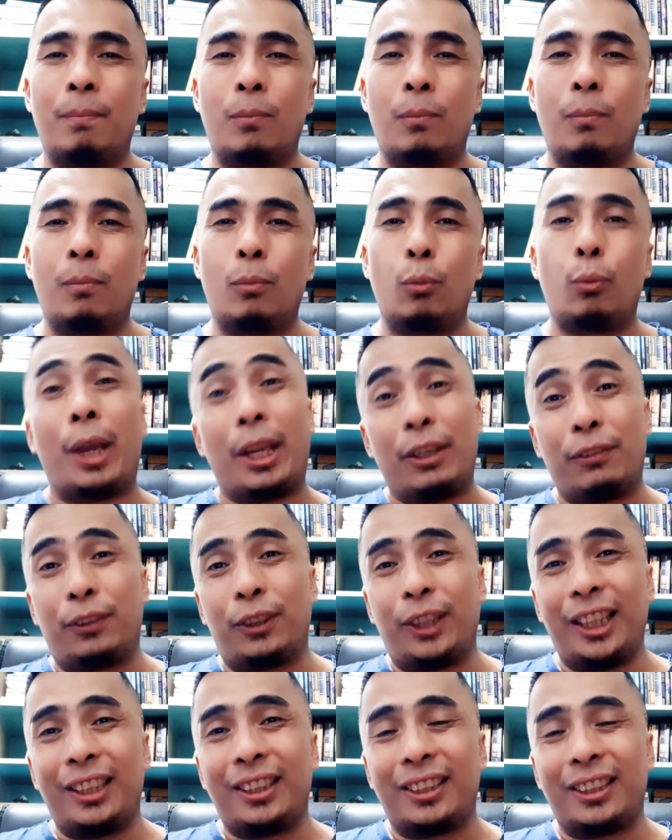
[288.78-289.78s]
wait for
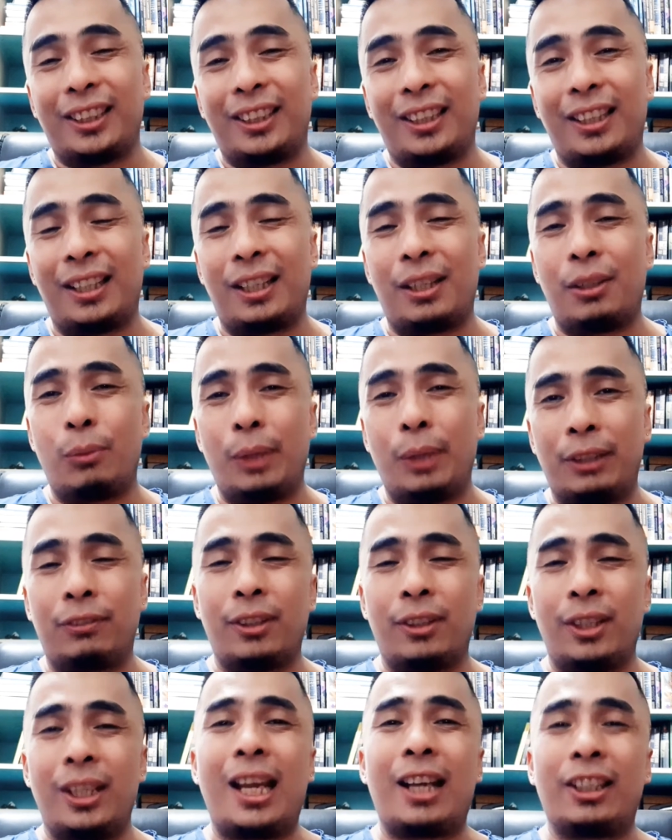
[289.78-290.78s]
it, wait
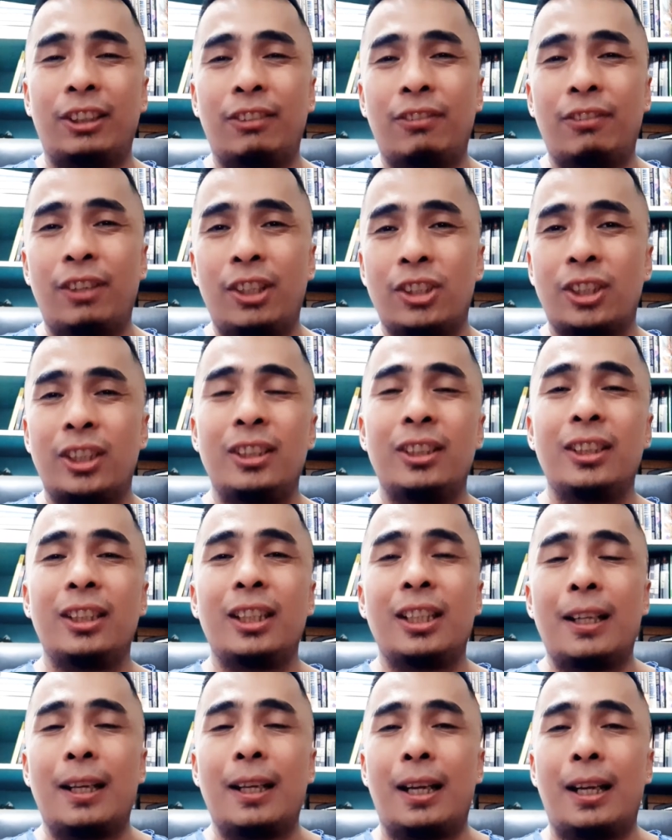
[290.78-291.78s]
for the activation.
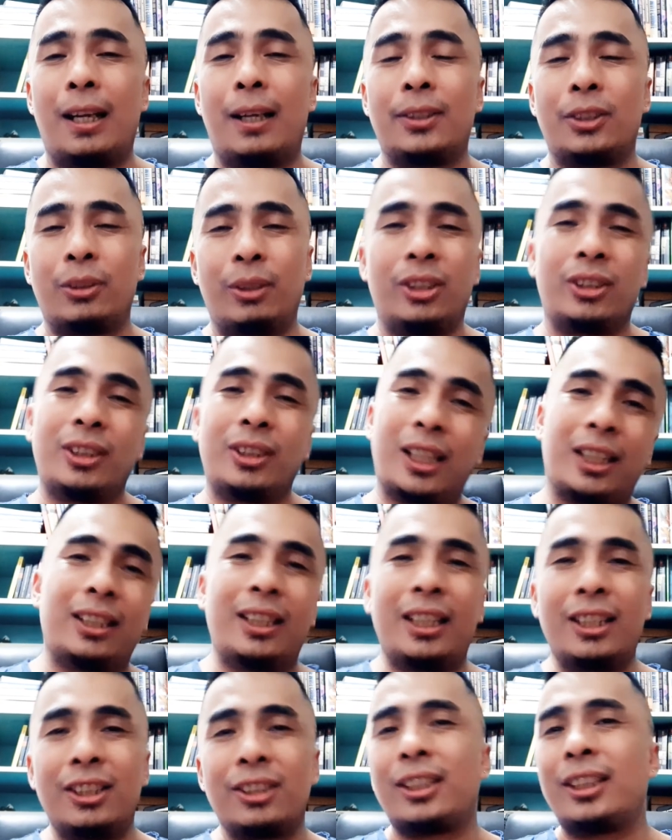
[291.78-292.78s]
So it's not an
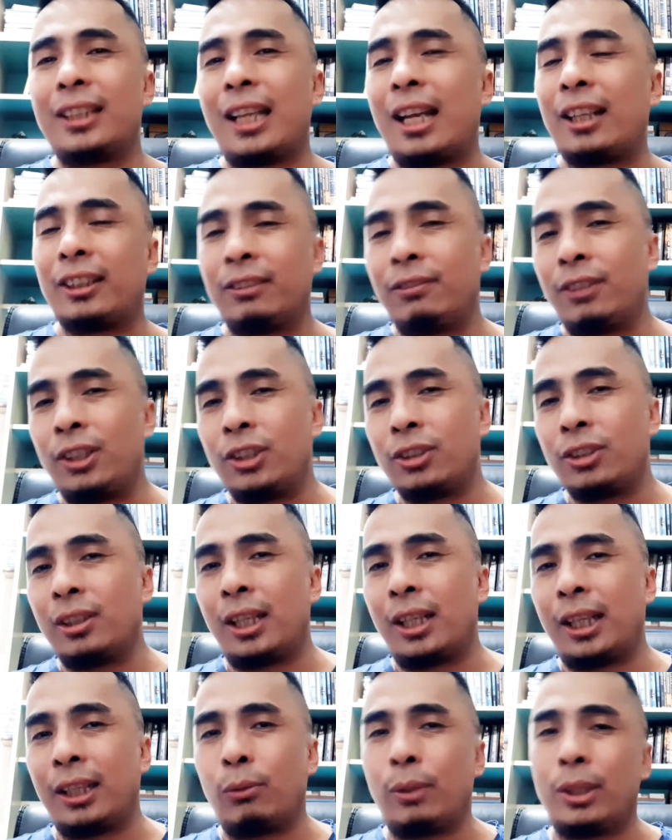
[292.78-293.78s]
instant activation
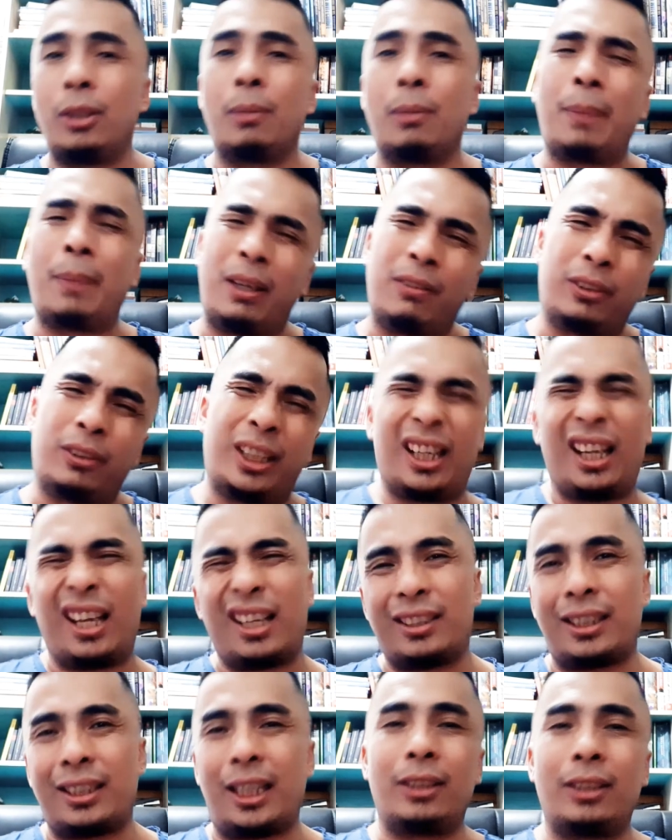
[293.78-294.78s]
like when you pay for it, I
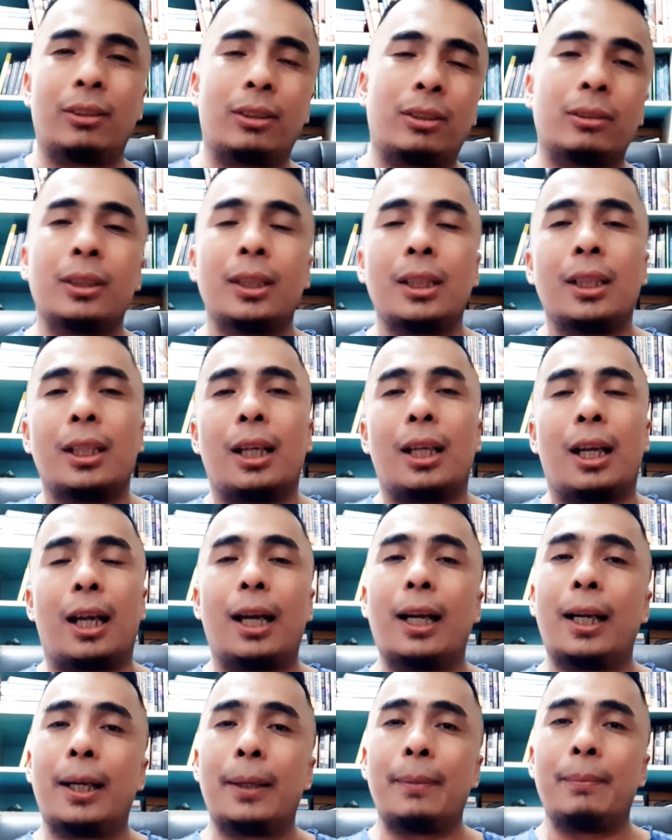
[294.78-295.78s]
guess. I don't
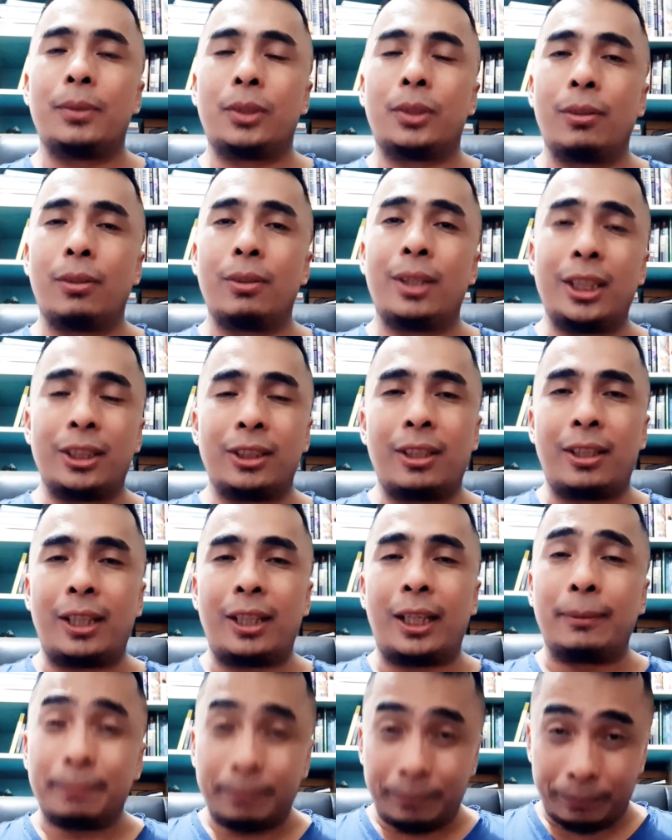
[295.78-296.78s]
know. So that's the
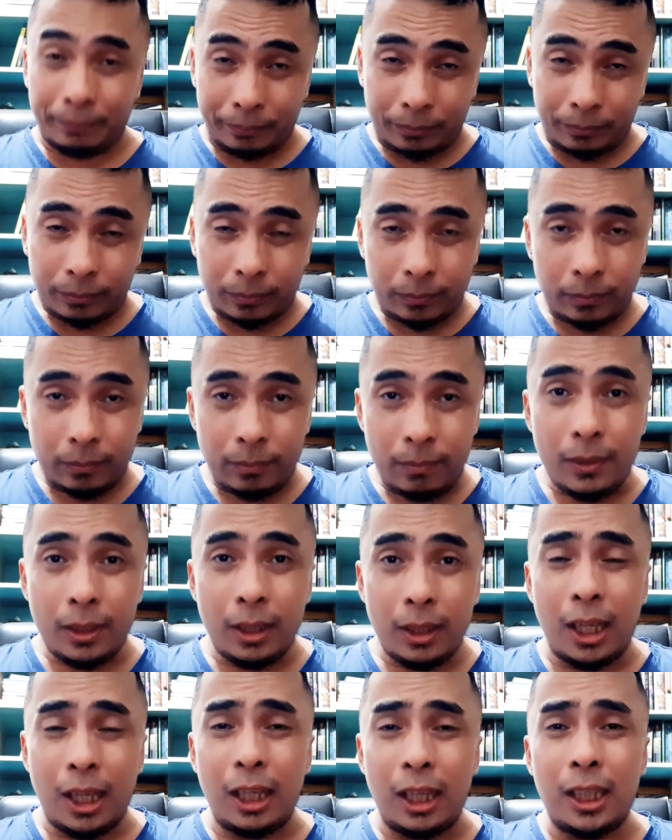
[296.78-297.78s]
thing.
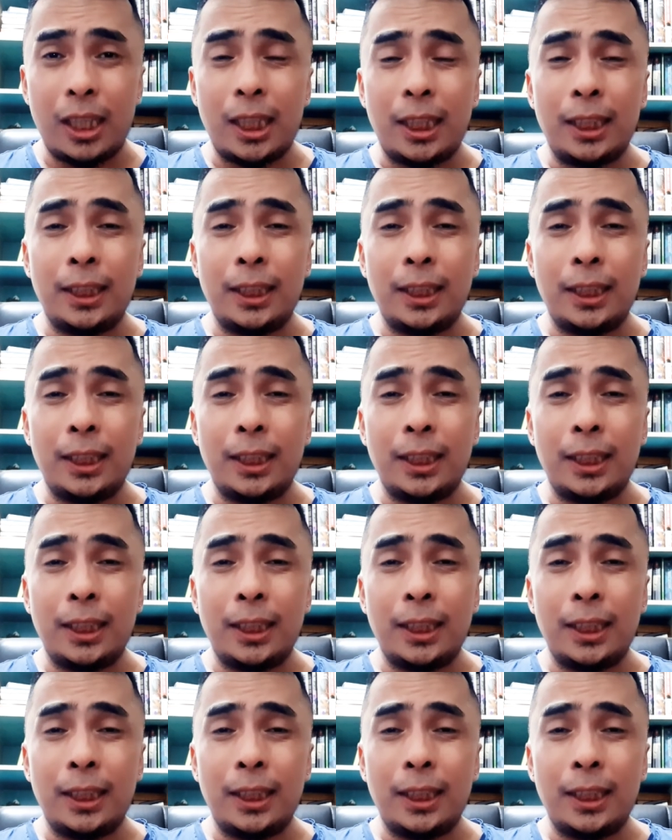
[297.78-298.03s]
Uh,